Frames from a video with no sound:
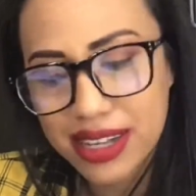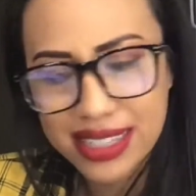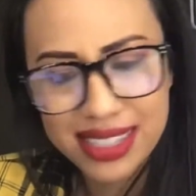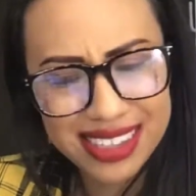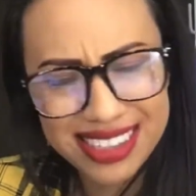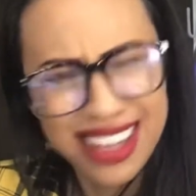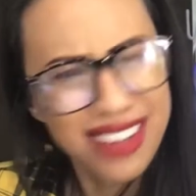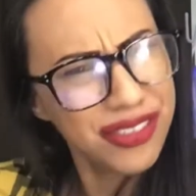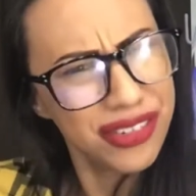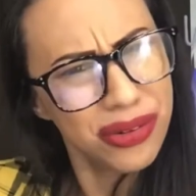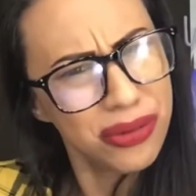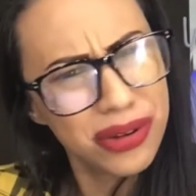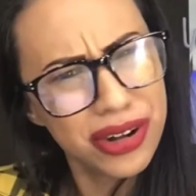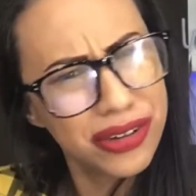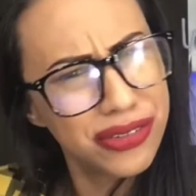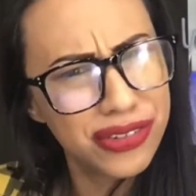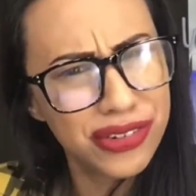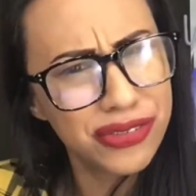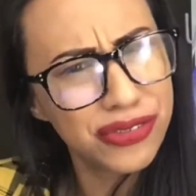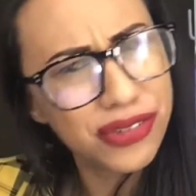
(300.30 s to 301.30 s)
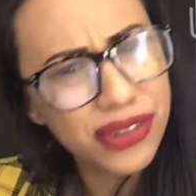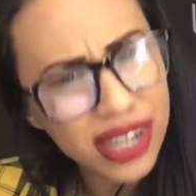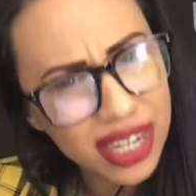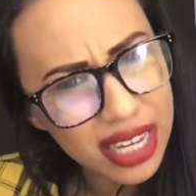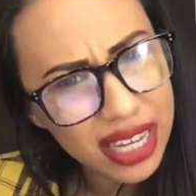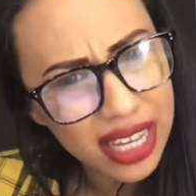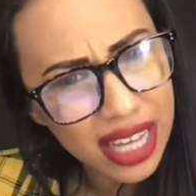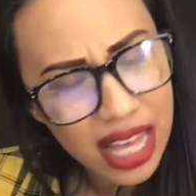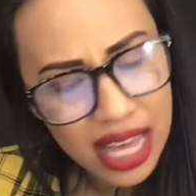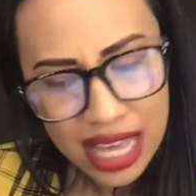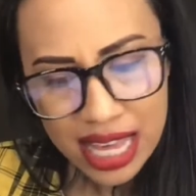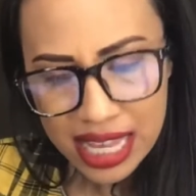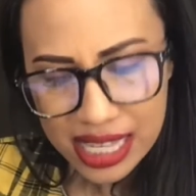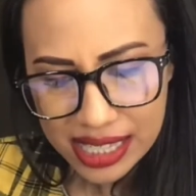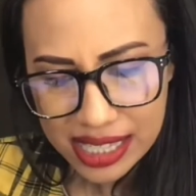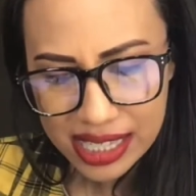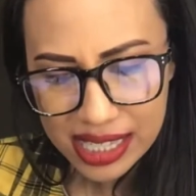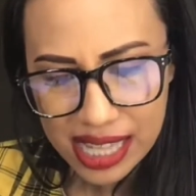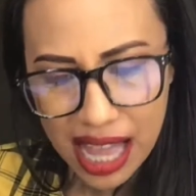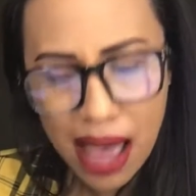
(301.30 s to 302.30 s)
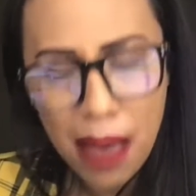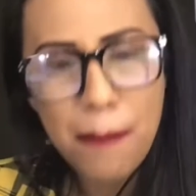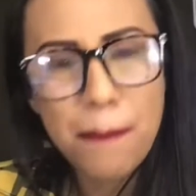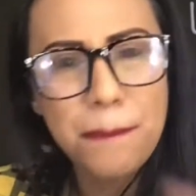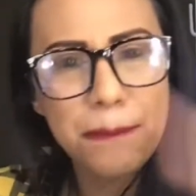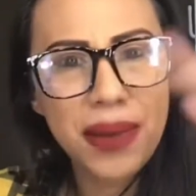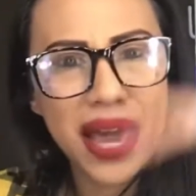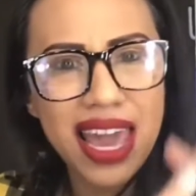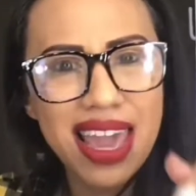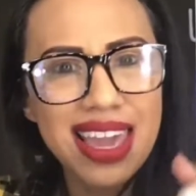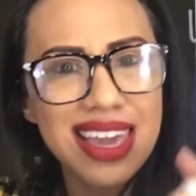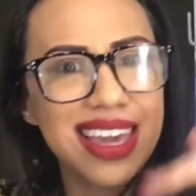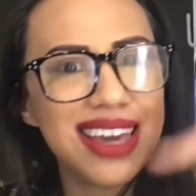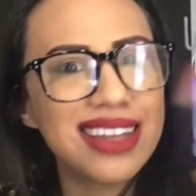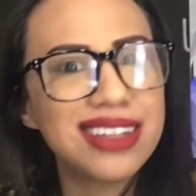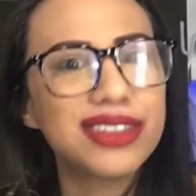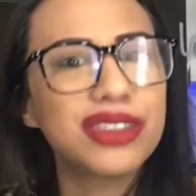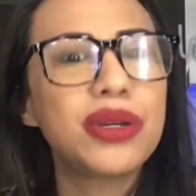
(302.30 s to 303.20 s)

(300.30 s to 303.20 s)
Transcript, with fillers: Never work for free. Stop paying to